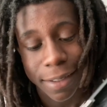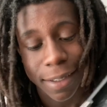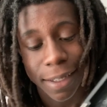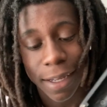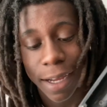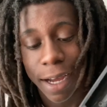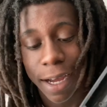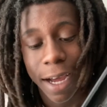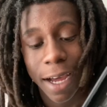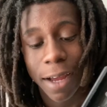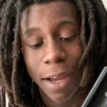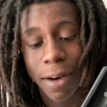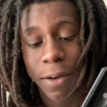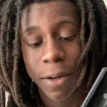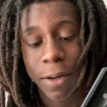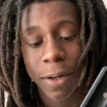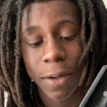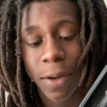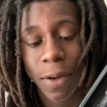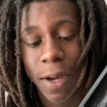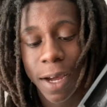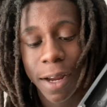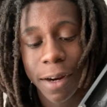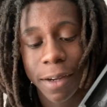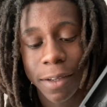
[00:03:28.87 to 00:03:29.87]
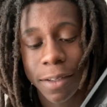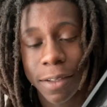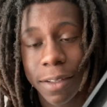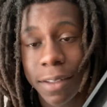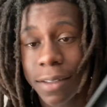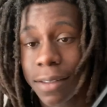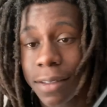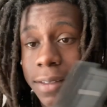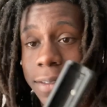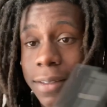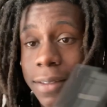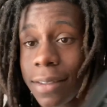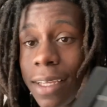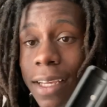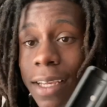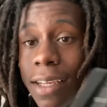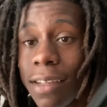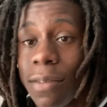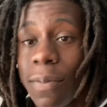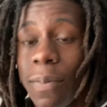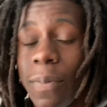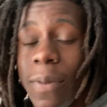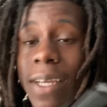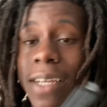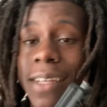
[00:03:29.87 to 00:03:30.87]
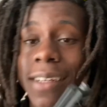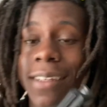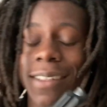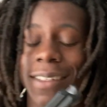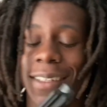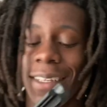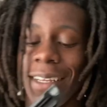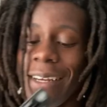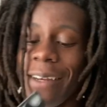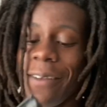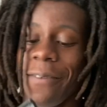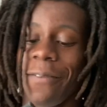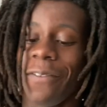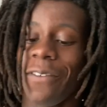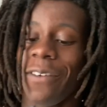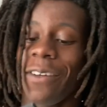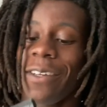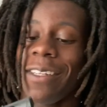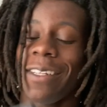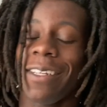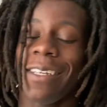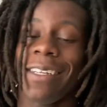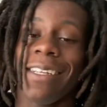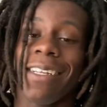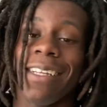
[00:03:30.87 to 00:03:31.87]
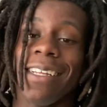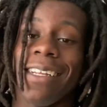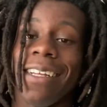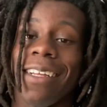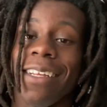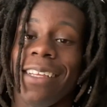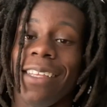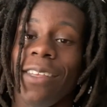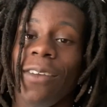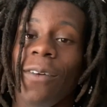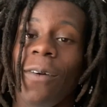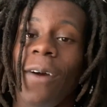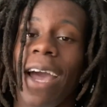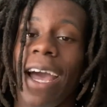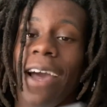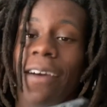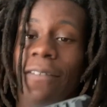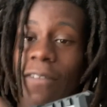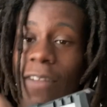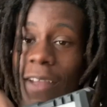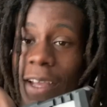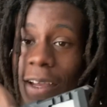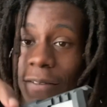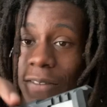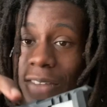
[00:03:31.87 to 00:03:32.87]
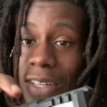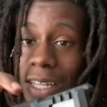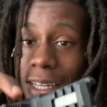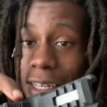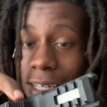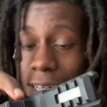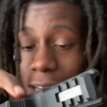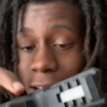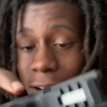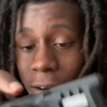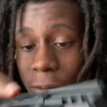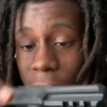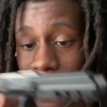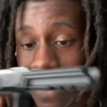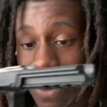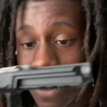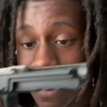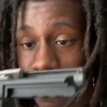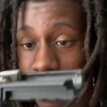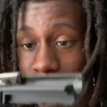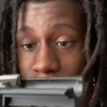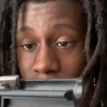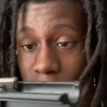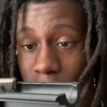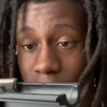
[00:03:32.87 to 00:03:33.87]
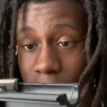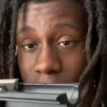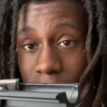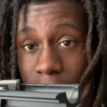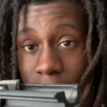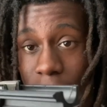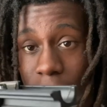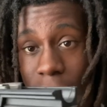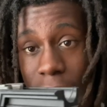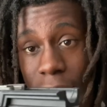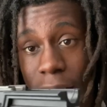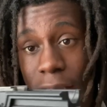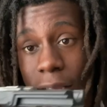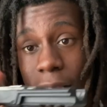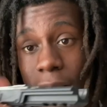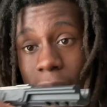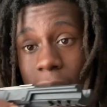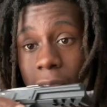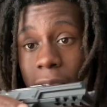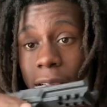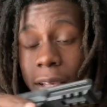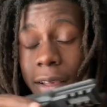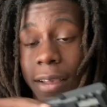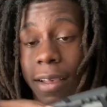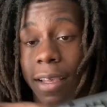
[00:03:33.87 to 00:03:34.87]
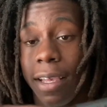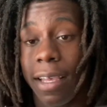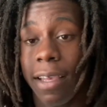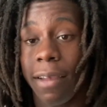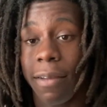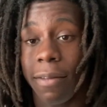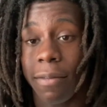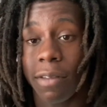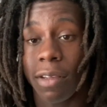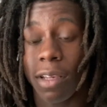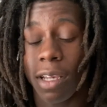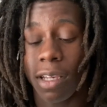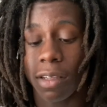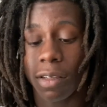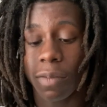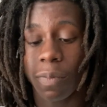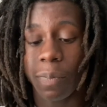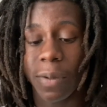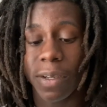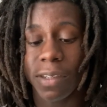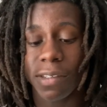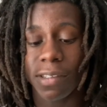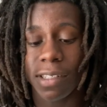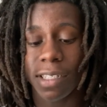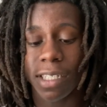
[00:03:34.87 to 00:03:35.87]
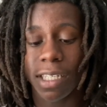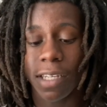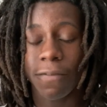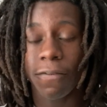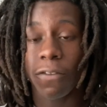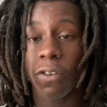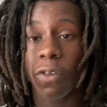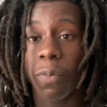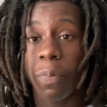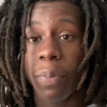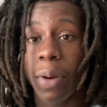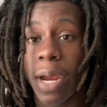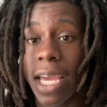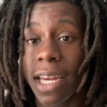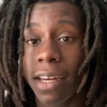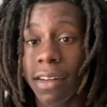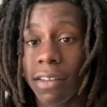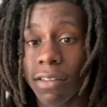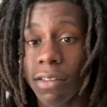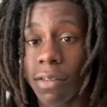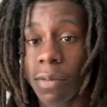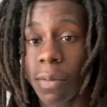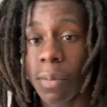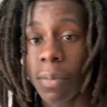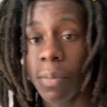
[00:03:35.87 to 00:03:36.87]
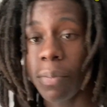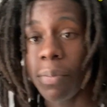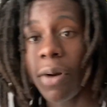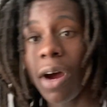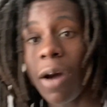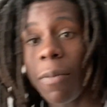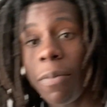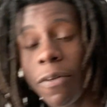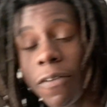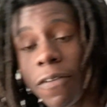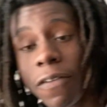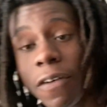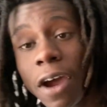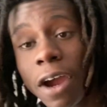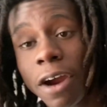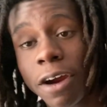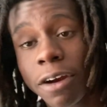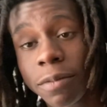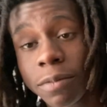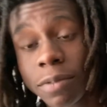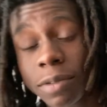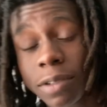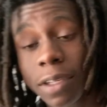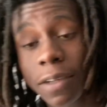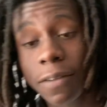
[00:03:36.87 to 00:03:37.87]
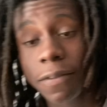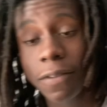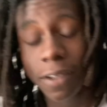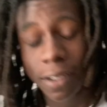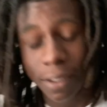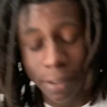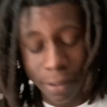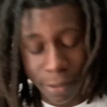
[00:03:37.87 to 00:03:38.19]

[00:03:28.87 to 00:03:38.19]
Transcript: I don't know how to explain it any further. You have to have done that on purpose. And especially if you practice proper firearm safety,